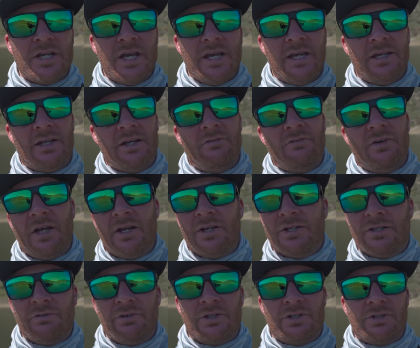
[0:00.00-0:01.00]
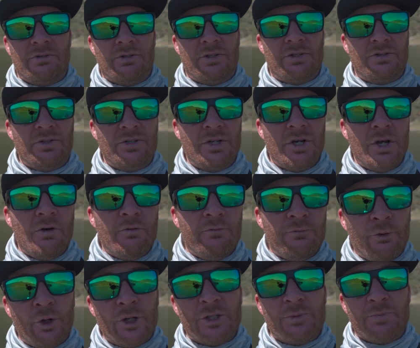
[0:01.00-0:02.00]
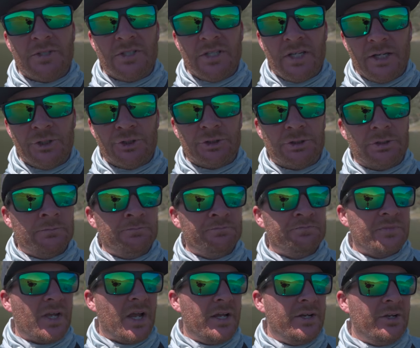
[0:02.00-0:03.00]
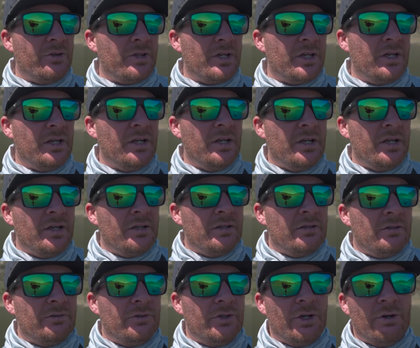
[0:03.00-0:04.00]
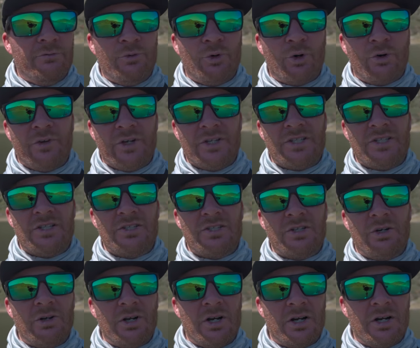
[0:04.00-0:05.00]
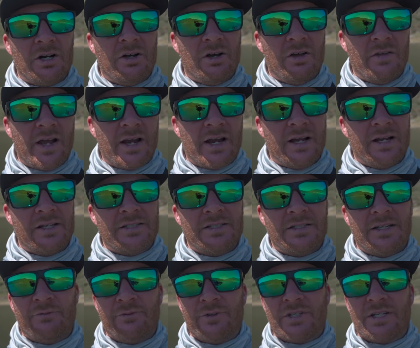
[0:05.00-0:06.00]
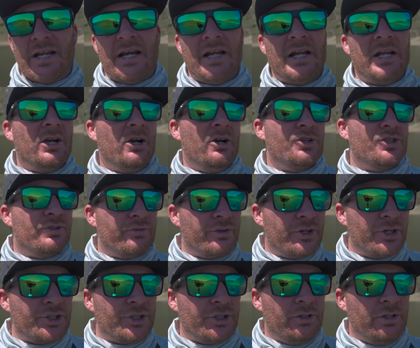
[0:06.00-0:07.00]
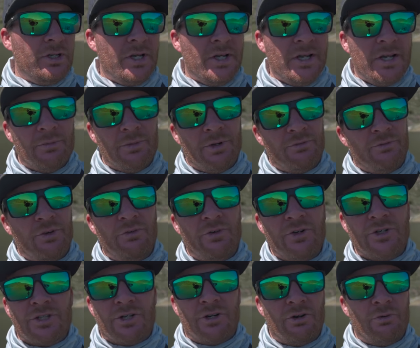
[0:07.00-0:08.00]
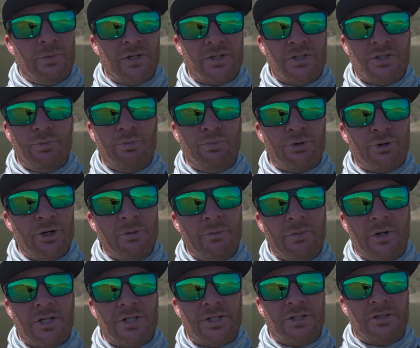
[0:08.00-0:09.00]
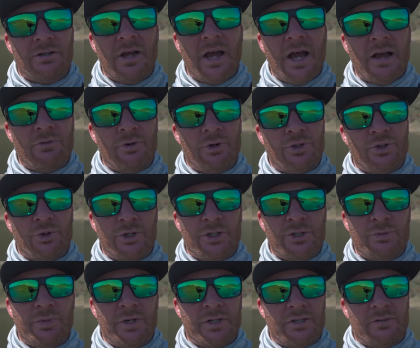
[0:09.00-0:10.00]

taken advantage of it to its fullest potential. I know that, you know, forward-facing sonar and all that kind of stuff is kind of controversial, but if you fish tournaments, you pretty much have no choice but